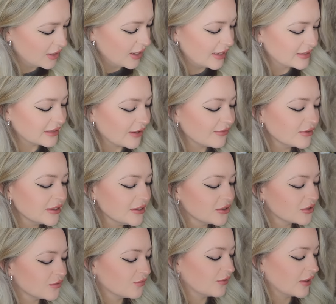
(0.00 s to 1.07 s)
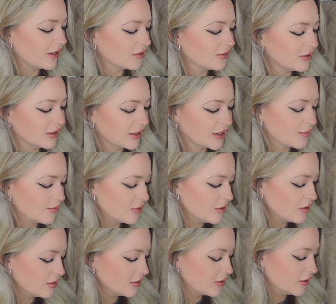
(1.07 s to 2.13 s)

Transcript: It definitely does feel like a book.